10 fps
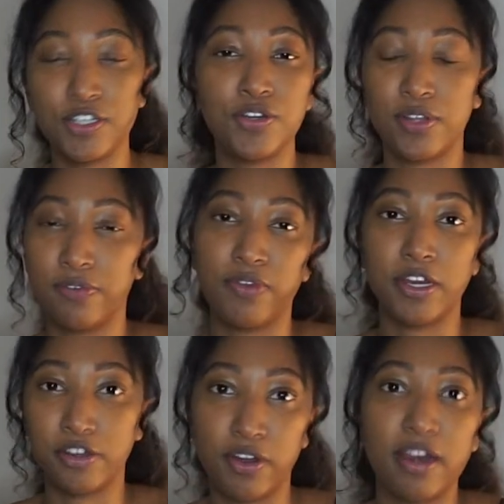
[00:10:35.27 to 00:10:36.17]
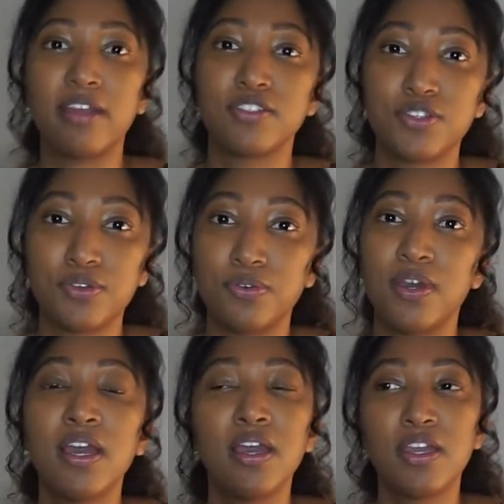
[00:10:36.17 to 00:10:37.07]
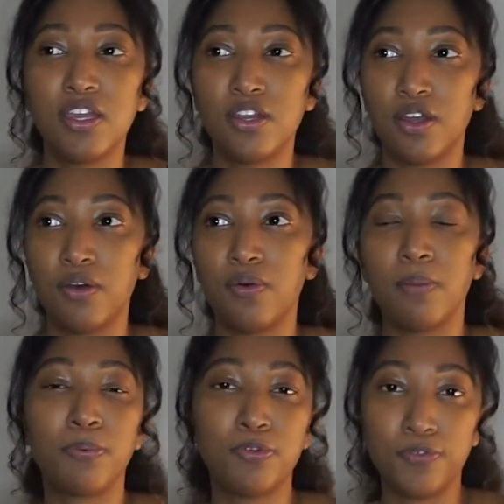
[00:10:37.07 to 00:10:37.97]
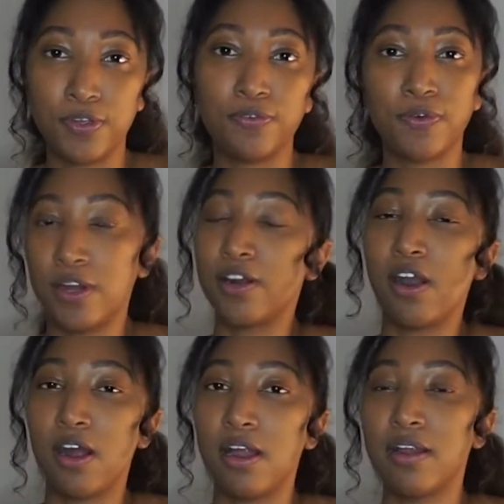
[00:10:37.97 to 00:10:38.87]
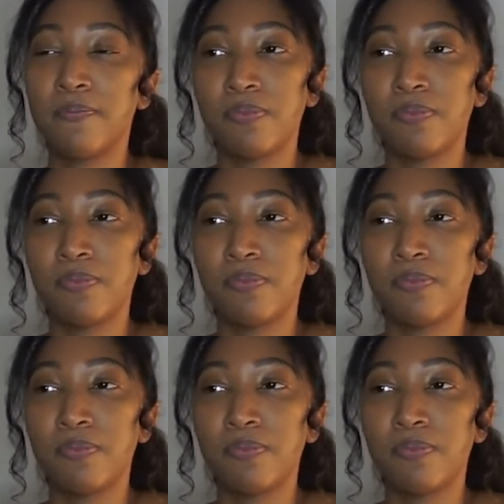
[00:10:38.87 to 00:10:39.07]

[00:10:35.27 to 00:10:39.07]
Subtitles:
You know, they run your credit to, you know, approve you for a car.